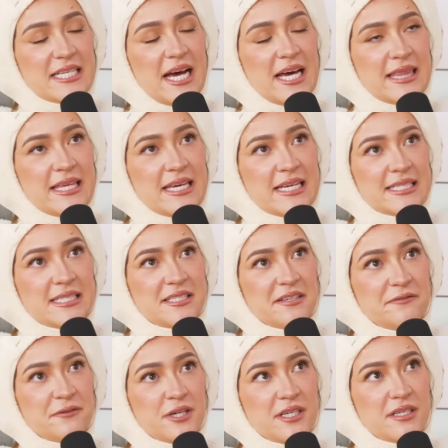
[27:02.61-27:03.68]
it, I think it's a
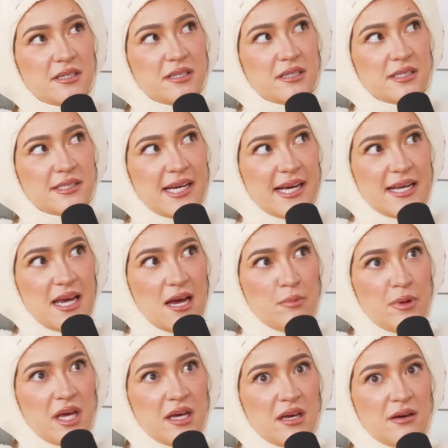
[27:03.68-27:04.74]
different
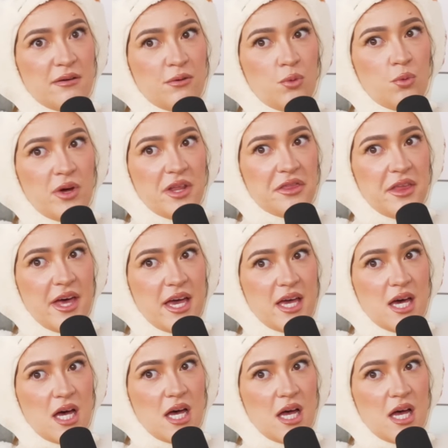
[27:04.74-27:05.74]
dynamic with like